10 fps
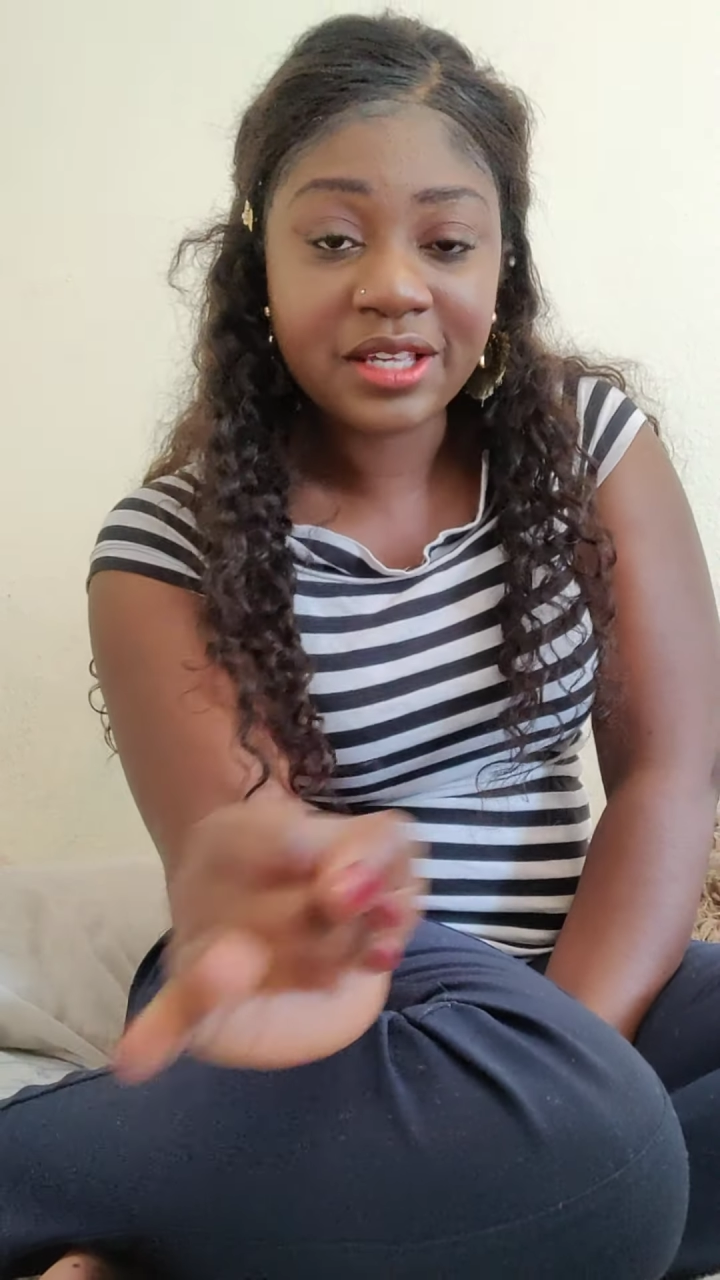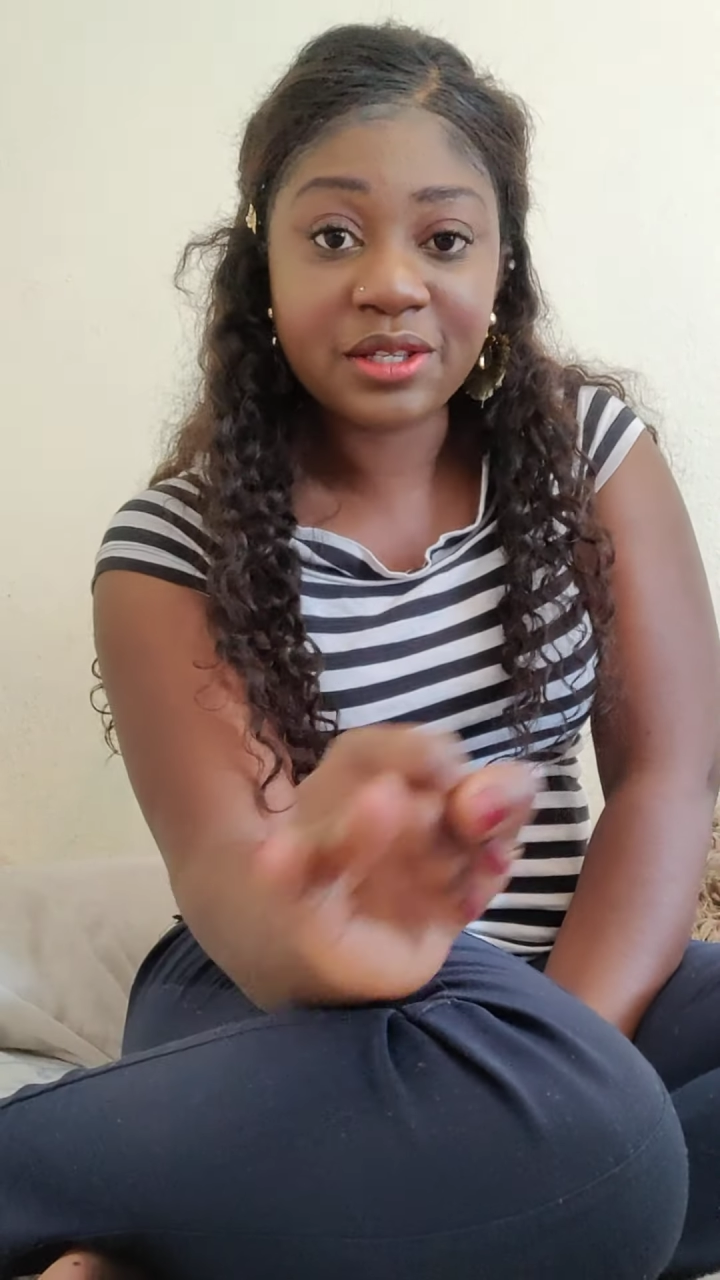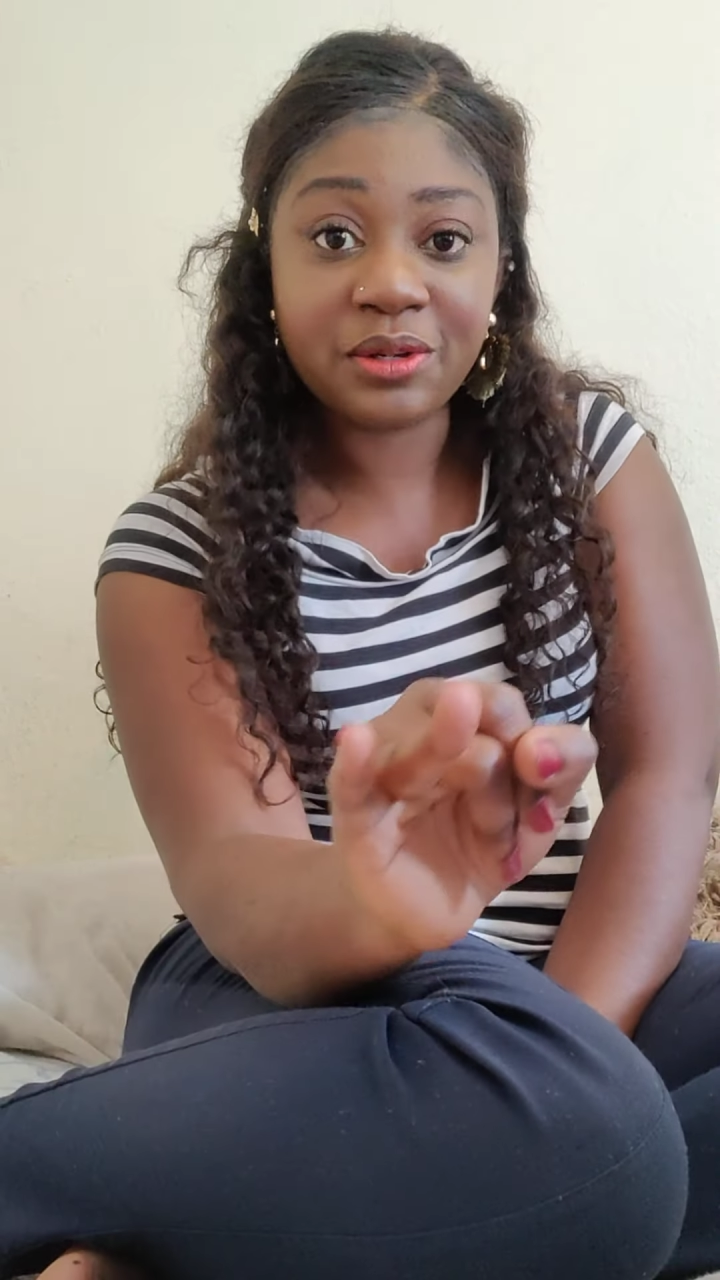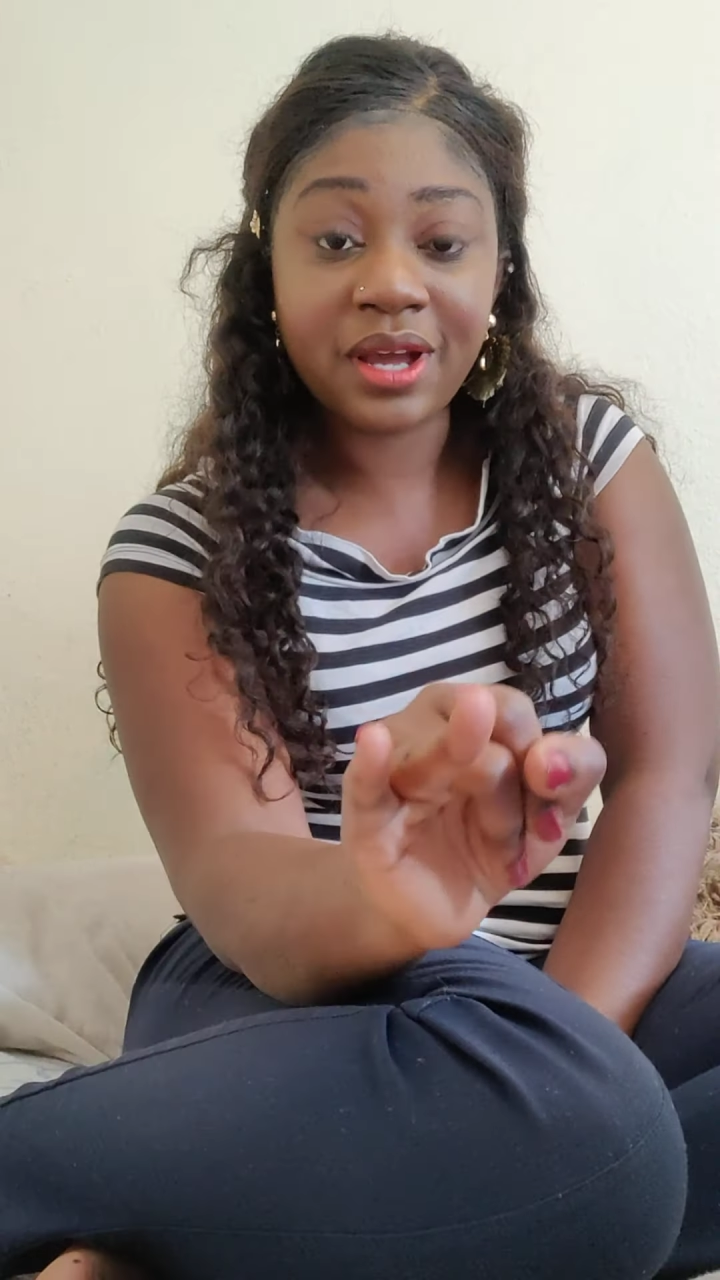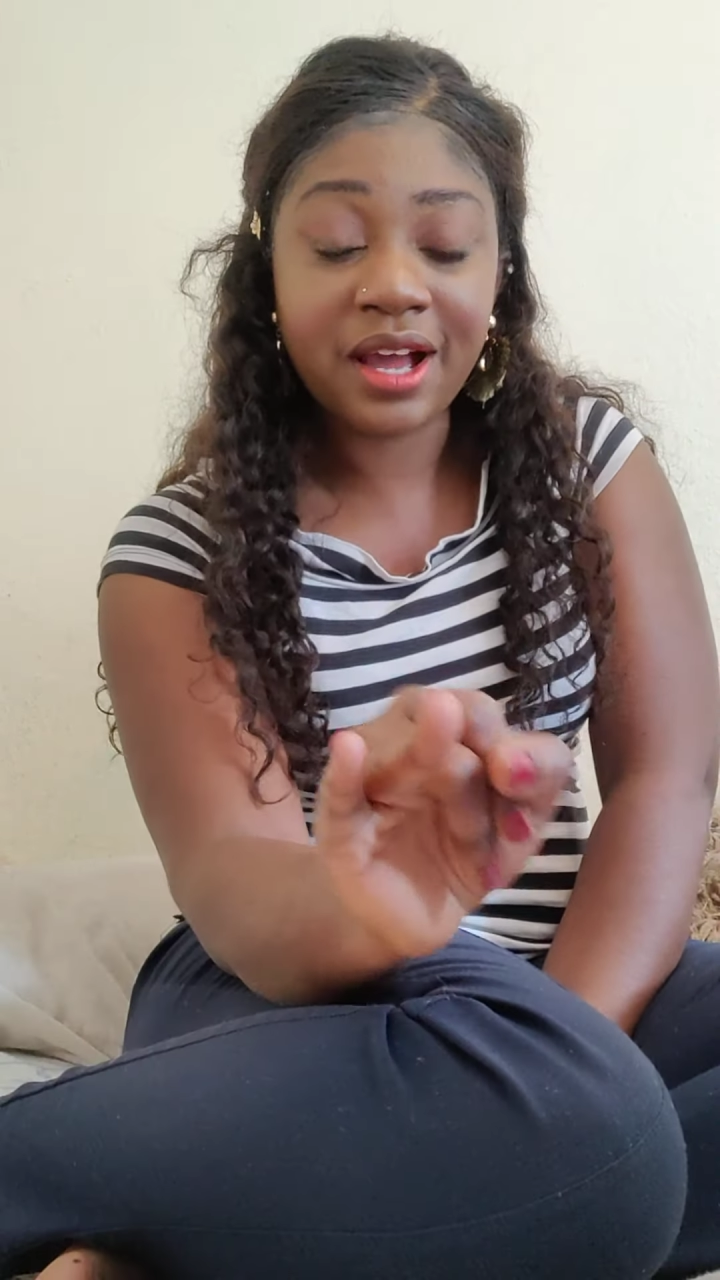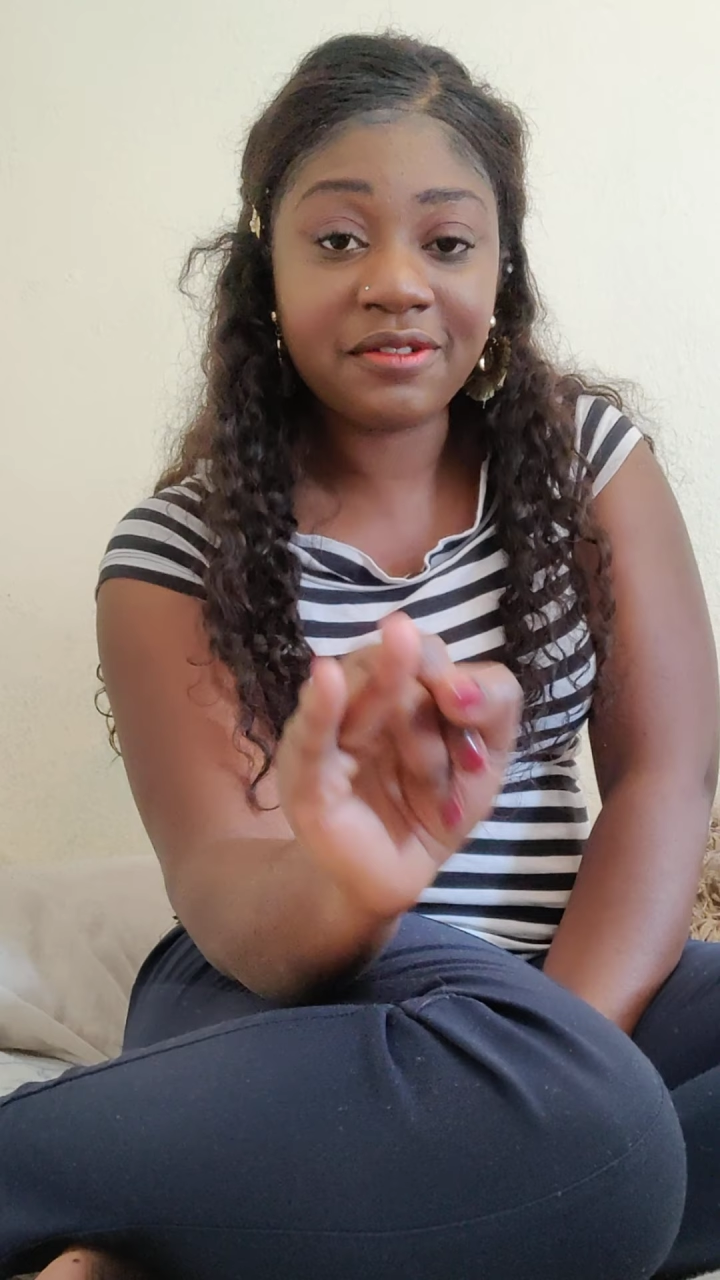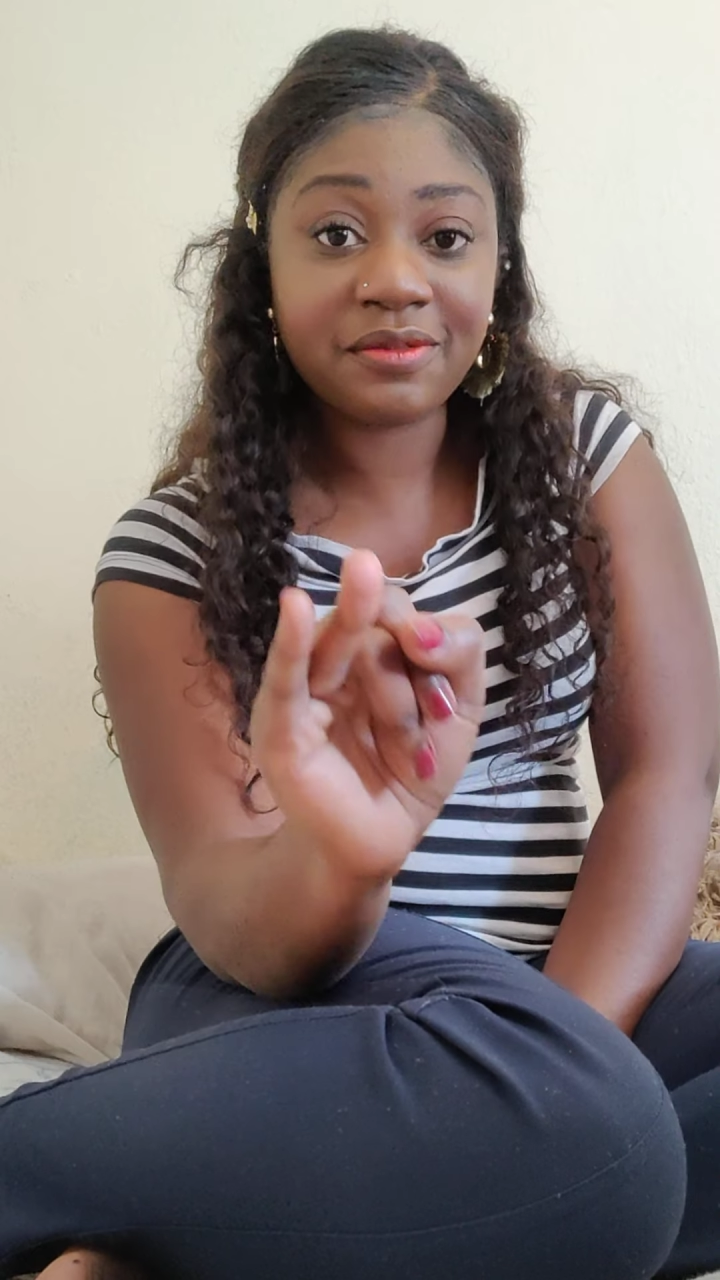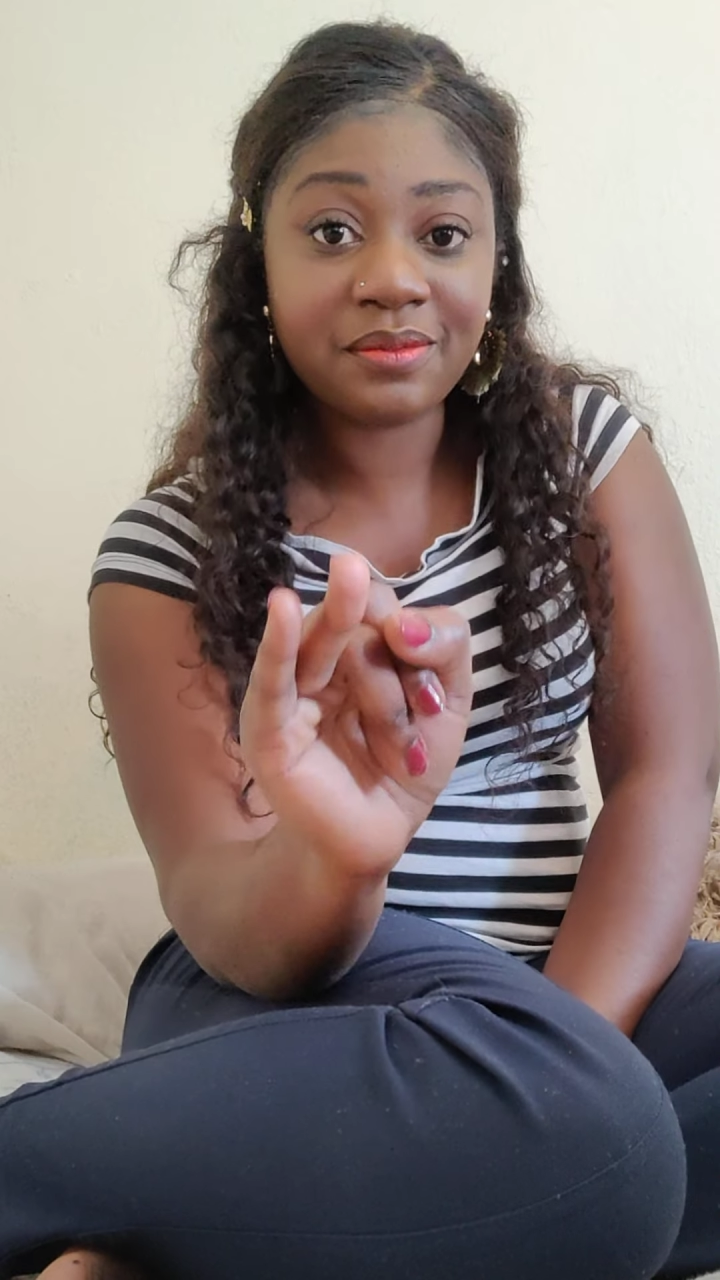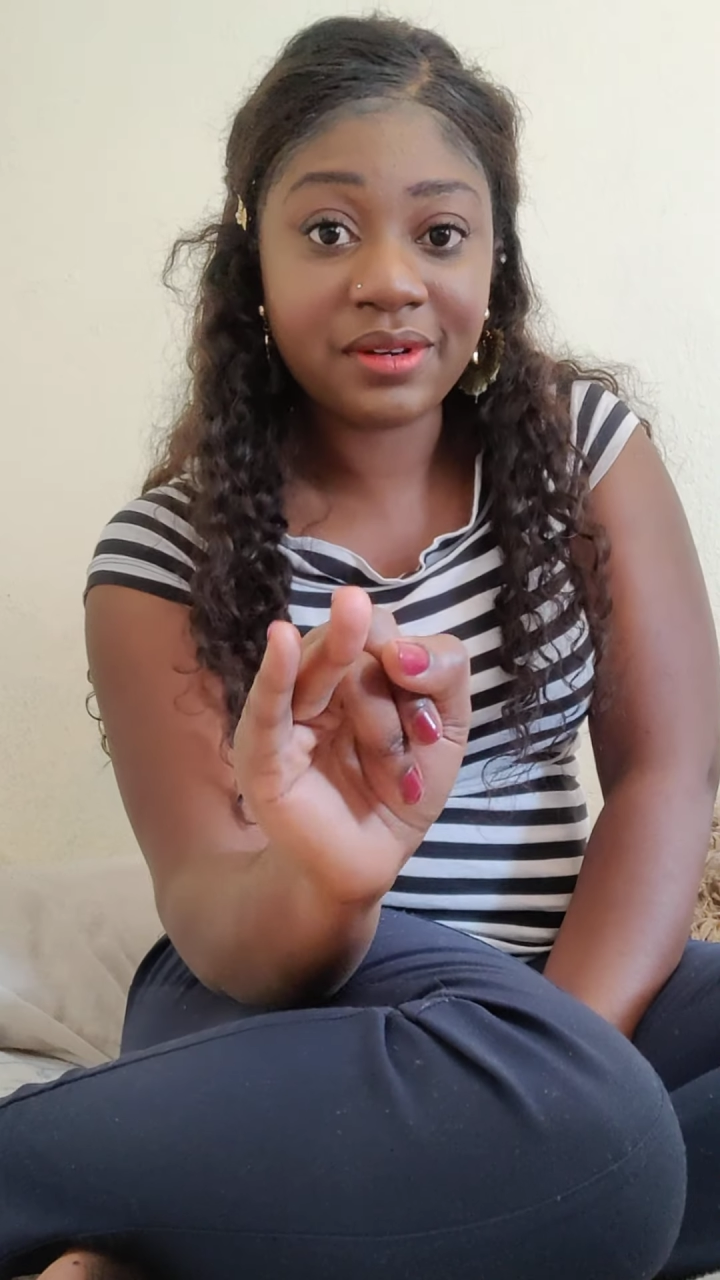So you have